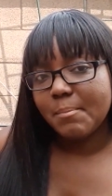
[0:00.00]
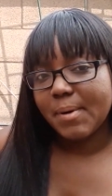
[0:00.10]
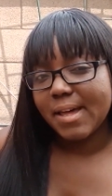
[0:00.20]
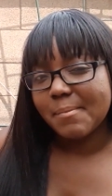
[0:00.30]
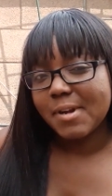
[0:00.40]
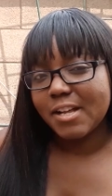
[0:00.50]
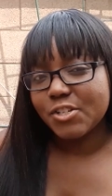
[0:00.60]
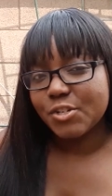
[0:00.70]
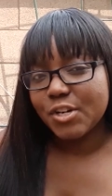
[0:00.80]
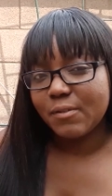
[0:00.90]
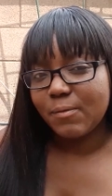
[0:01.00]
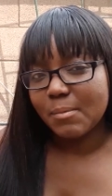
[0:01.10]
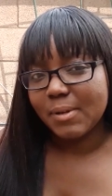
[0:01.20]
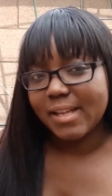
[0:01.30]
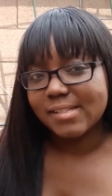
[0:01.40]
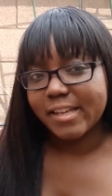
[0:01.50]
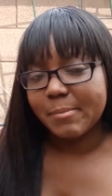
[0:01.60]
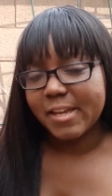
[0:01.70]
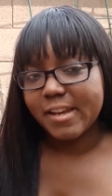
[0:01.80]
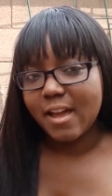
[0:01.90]
but I'm not sure if one plant's going
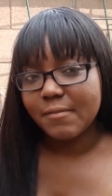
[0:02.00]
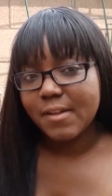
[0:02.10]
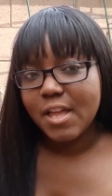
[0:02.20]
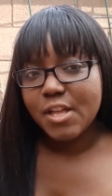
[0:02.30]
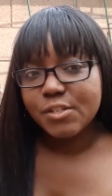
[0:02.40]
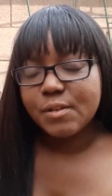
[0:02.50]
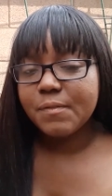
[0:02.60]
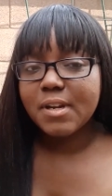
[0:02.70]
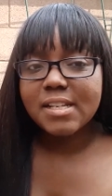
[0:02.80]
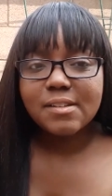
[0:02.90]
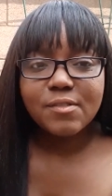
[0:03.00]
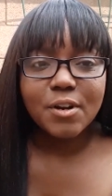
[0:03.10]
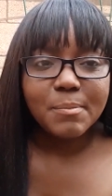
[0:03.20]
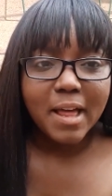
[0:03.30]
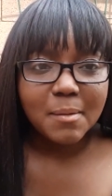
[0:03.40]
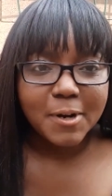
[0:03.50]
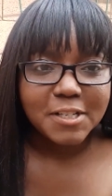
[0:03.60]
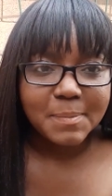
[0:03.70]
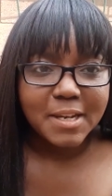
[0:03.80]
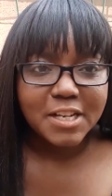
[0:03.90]
to be enough. So if you guys have grown Malabar
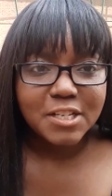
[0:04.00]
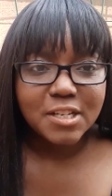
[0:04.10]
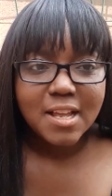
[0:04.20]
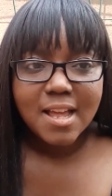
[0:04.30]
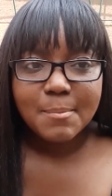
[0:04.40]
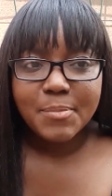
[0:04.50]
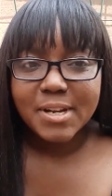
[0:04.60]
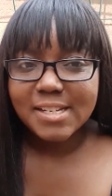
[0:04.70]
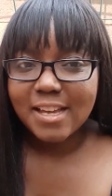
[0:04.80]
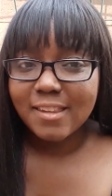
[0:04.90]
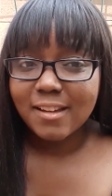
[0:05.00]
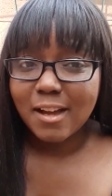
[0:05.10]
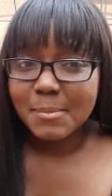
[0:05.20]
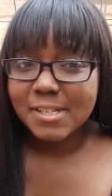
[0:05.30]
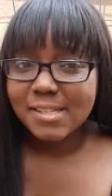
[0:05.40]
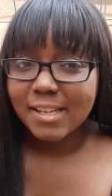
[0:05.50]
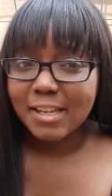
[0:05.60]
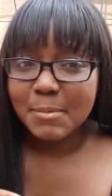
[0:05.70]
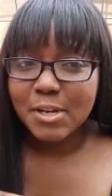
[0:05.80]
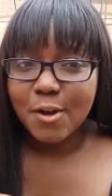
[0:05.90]
spinach, put it down in the comments, like
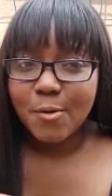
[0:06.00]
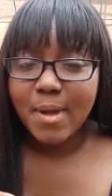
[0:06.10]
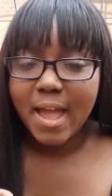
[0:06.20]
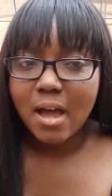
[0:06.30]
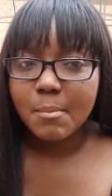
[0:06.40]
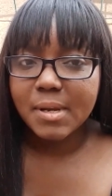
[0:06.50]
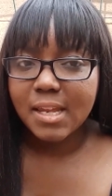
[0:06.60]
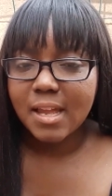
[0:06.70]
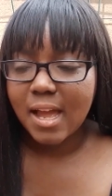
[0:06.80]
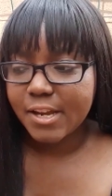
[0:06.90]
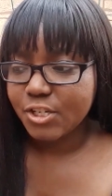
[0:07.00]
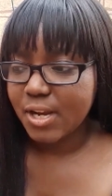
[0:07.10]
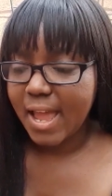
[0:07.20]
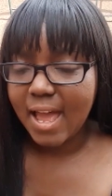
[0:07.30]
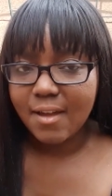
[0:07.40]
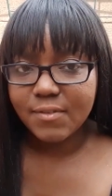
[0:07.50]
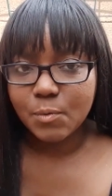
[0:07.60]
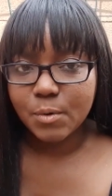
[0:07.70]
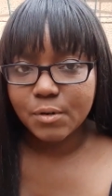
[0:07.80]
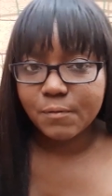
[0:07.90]
let me know how many I should have
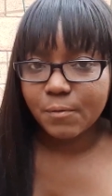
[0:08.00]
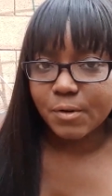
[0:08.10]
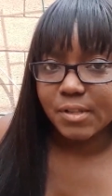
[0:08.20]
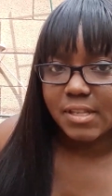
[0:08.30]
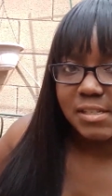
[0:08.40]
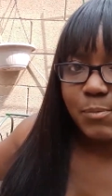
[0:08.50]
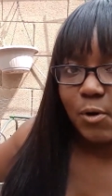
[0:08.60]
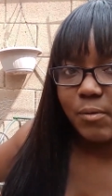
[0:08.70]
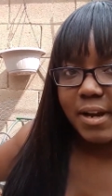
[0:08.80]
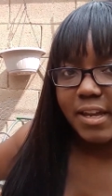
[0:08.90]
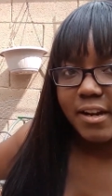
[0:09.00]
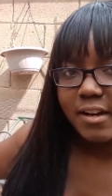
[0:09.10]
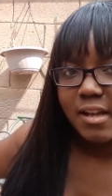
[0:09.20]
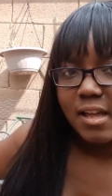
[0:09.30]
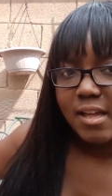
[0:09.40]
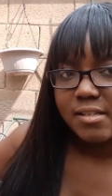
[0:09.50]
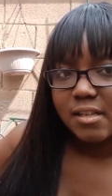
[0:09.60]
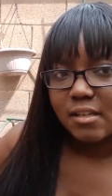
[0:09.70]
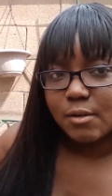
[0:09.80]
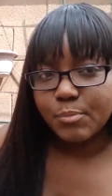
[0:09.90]
in order for this pole right here
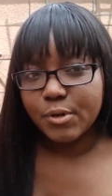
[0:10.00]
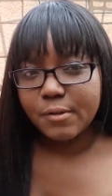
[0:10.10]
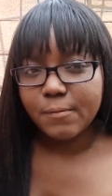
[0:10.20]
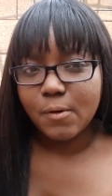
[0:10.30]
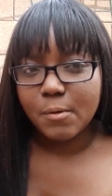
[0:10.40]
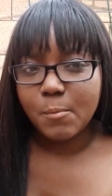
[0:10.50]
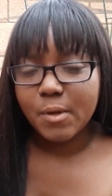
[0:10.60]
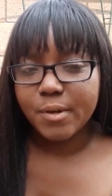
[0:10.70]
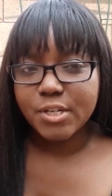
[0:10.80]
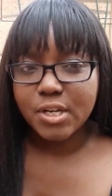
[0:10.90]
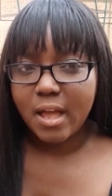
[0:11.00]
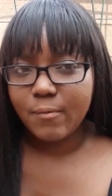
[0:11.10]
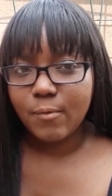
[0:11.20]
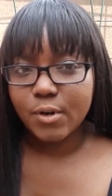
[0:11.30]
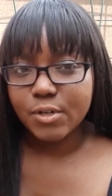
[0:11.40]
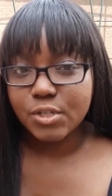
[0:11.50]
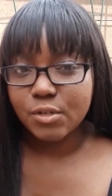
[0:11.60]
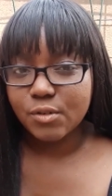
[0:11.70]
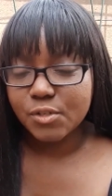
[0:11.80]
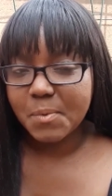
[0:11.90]
to look pretty full, whether I should have 1 or 2,
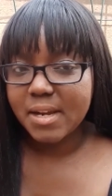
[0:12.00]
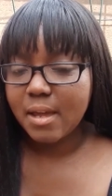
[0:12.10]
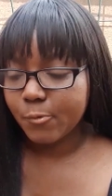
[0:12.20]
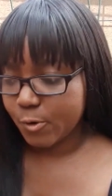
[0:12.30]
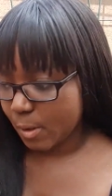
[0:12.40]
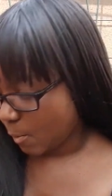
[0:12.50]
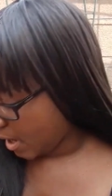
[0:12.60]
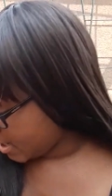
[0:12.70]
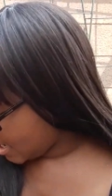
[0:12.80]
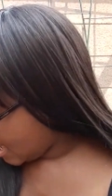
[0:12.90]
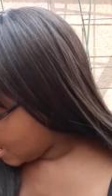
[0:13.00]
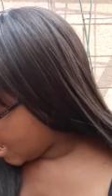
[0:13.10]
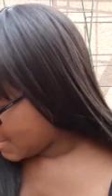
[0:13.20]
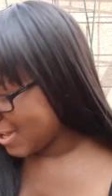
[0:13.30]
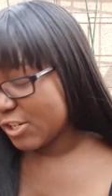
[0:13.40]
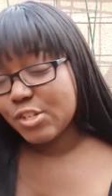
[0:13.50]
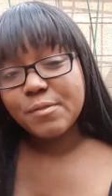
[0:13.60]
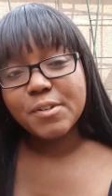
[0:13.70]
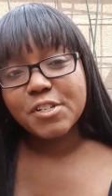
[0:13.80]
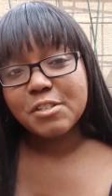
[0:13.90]
because right now I'm growing 1 and I'm not sure
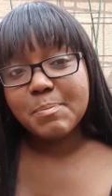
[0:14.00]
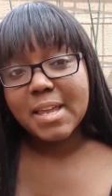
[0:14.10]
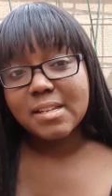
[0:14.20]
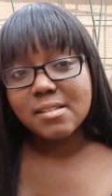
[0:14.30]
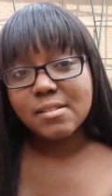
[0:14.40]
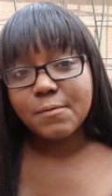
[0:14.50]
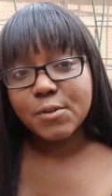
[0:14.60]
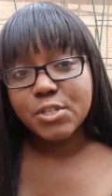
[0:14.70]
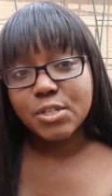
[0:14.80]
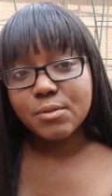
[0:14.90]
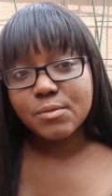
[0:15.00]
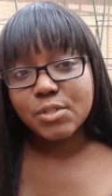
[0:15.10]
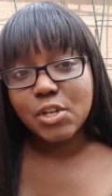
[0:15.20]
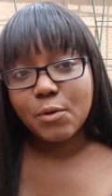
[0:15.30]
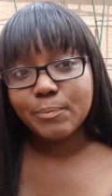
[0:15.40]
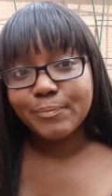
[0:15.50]
if there's space for 2, so